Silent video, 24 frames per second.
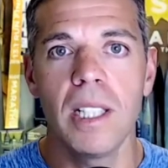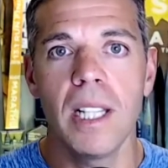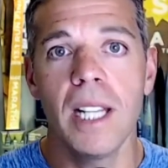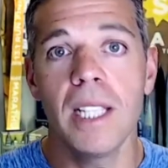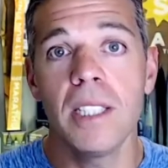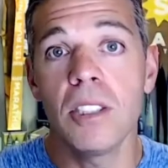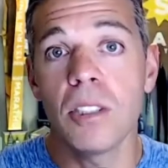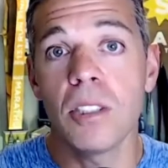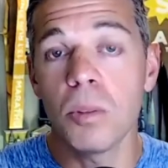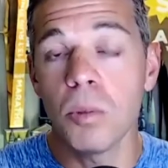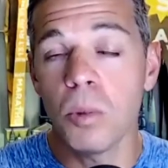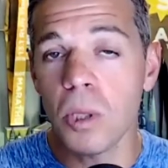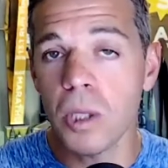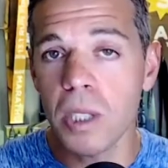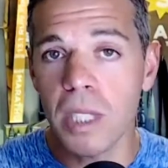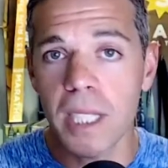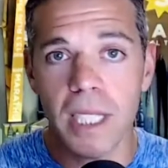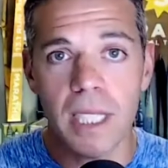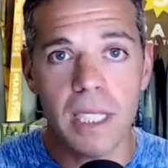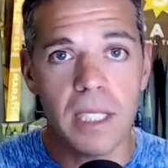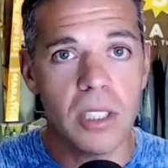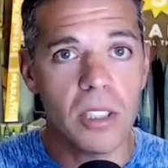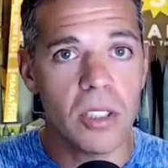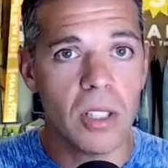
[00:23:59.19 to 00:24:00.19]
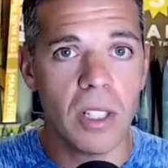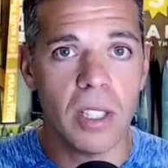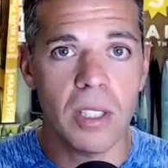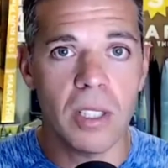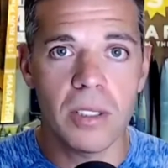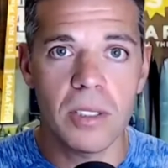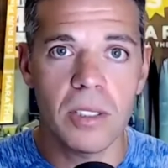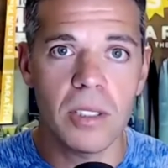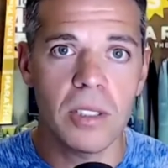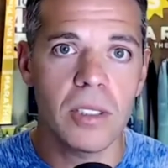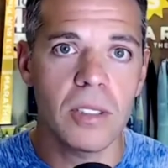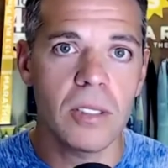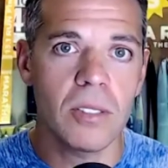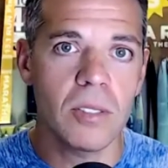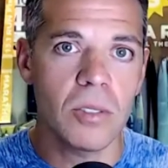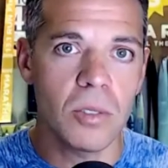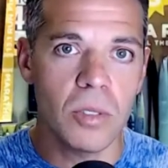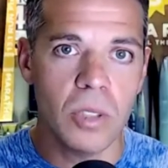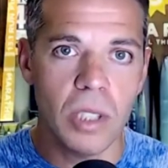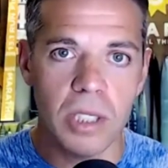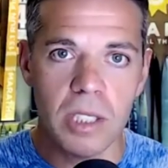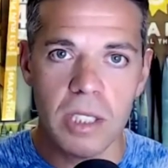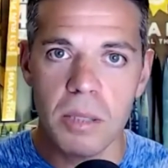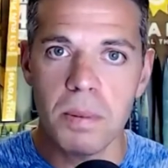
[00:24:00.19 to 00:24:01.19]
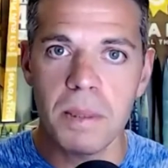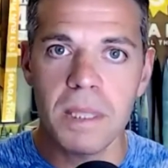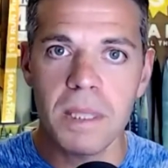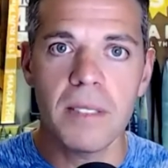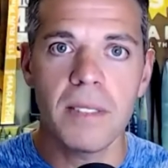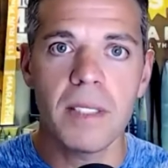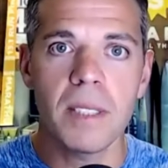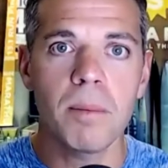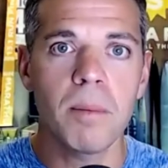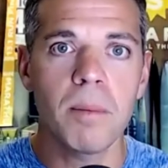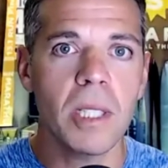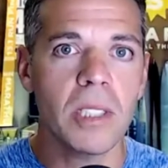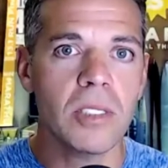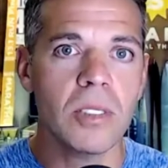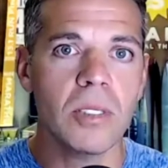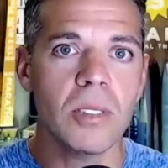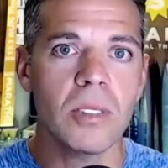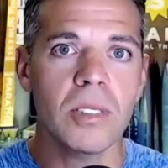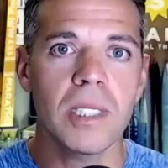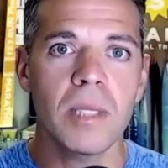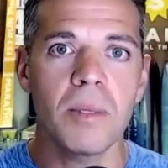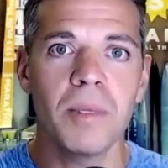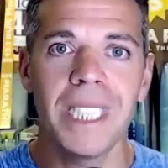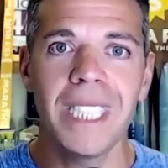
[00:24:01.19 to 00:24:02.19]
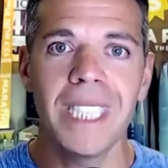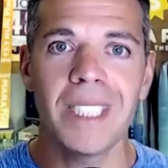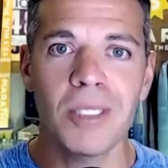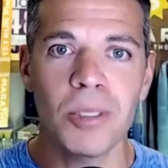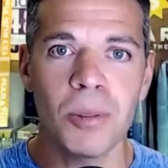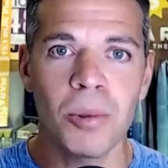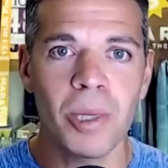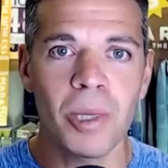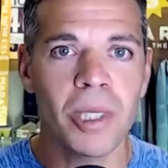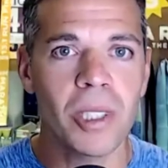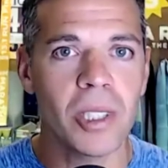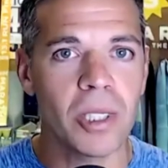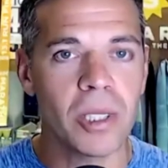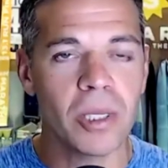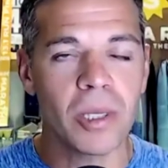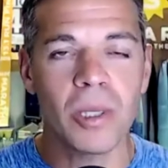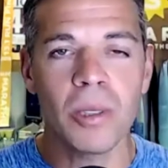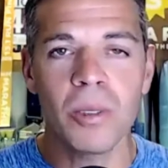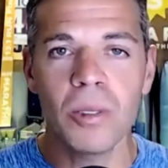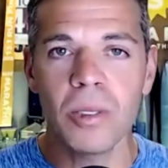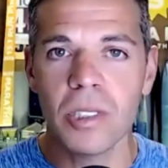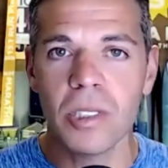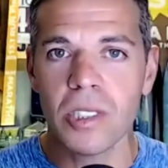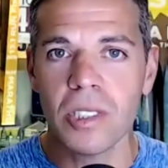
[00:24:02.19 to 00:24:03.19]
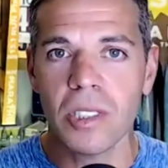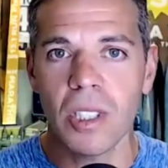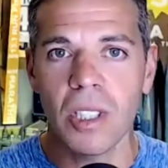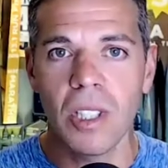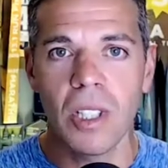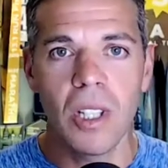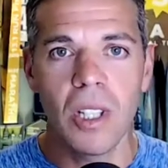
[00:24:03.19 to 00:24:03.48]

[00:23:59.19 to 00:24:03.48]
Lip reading: And you're working your other run specific muscles that we need to work, our glutes,